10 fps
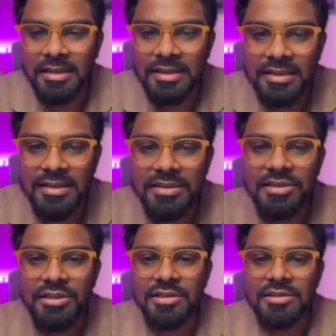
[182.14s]
This is
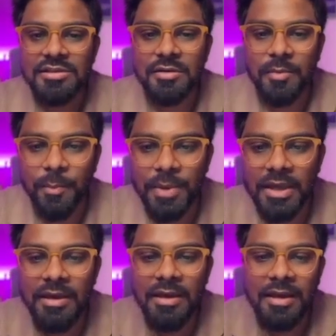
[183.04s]
just
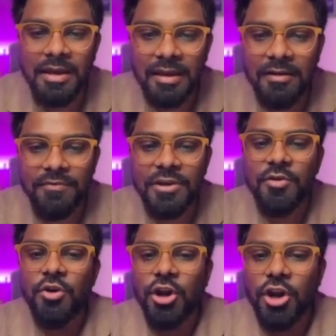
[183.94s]
me giving
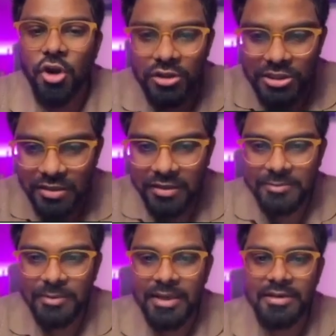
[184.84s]
you logical
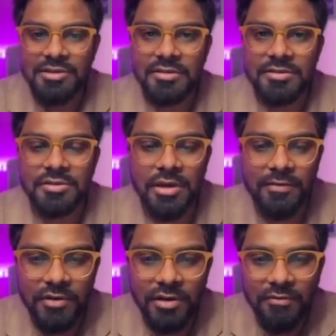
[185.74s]
explanation. So
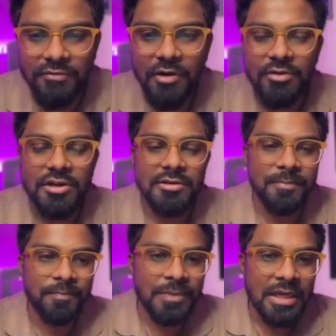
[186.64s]
if you're a founder,
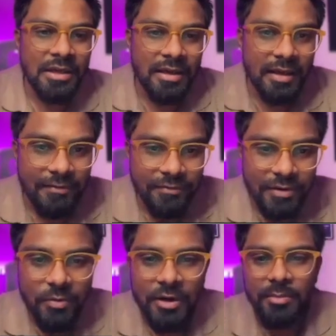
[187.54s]
if
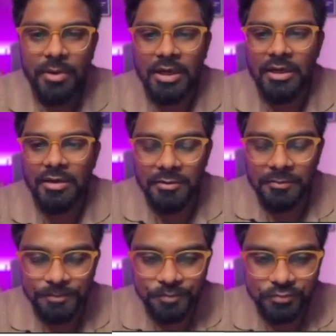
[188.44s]
you are a marketer,
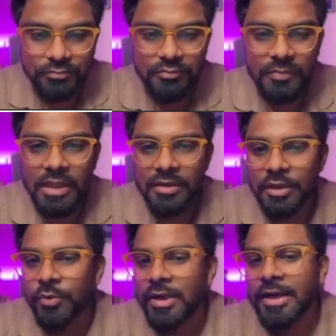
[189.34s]

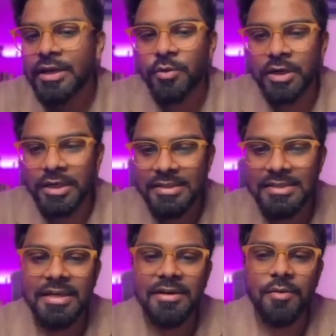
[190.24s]
you will get to
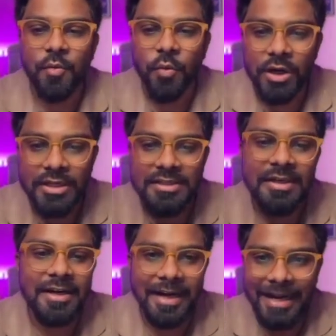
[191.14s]
understand what is
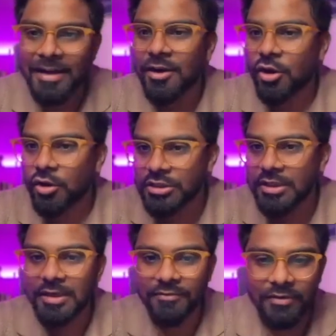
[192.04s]
the right
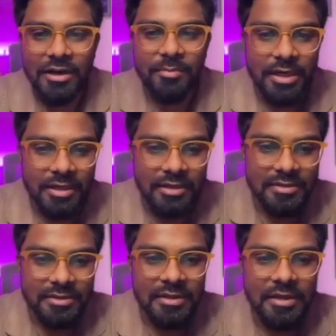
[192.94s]
logic and
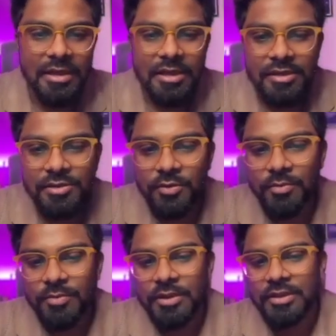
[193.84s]
fundamentals. So
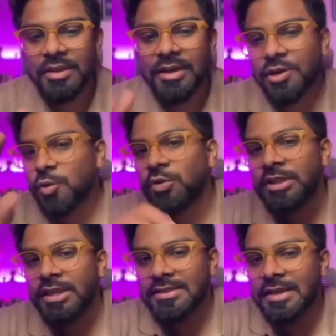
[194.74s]
there are two
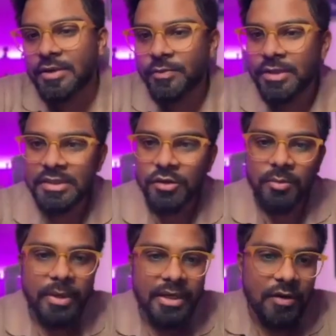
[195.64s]
things that you will see
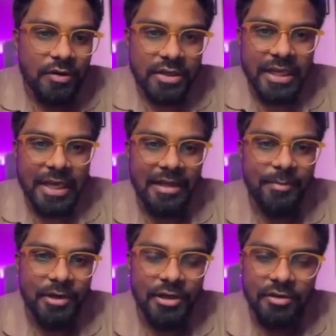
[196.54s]
on Meta or on any
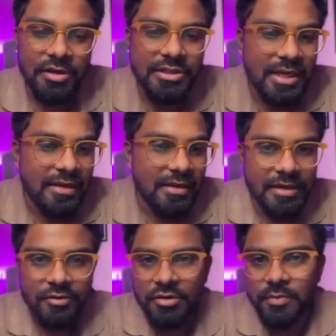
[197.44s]
particular channel.
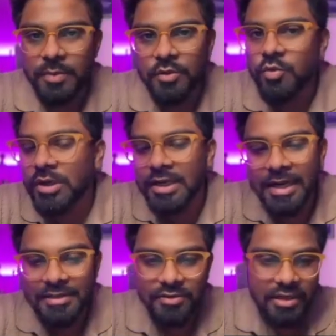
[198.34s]
It could be Google
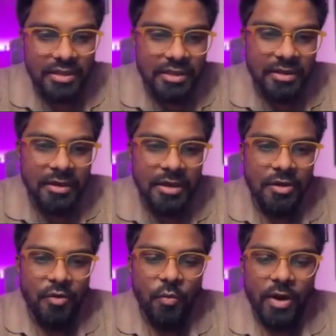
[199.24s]
Ads or anything.
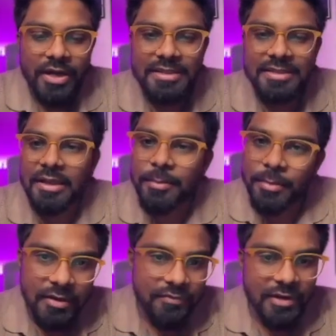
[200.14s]
One is
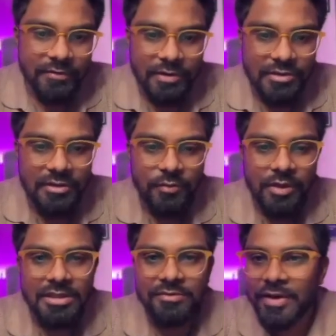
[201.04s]
number of conversion,
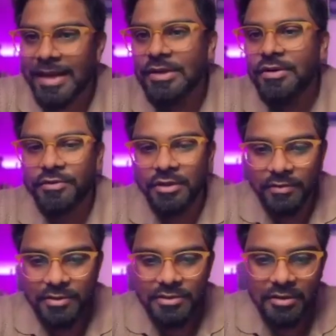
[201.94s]
one is value of
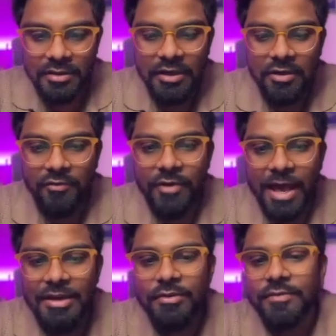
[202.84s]
conversion. Now,
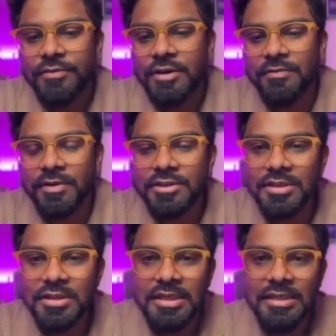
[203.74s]
value of
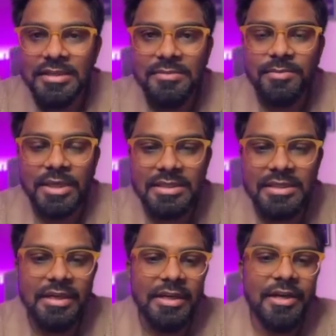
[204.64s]
conversion is
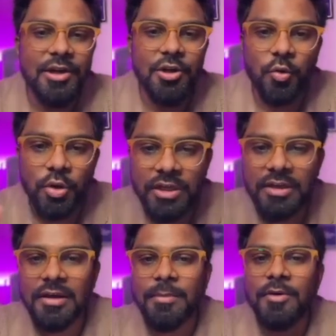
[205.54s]
basically total
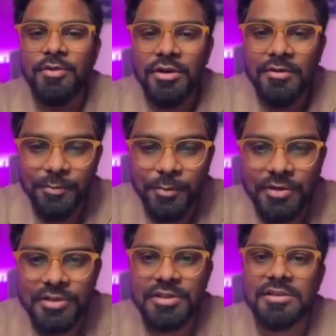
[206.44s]
amount of
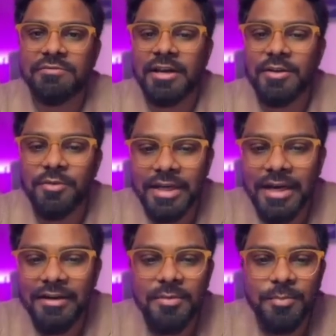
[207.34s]
purchase value
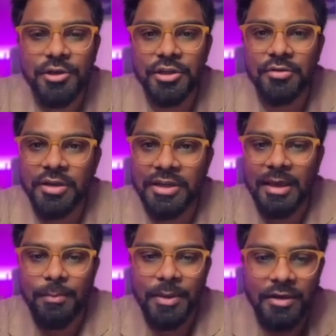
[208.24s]
that the particular
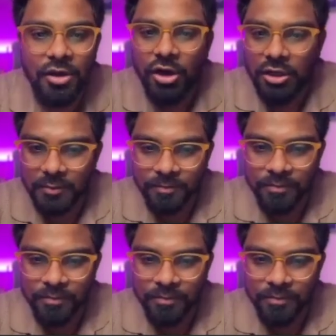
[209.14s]
campaign got.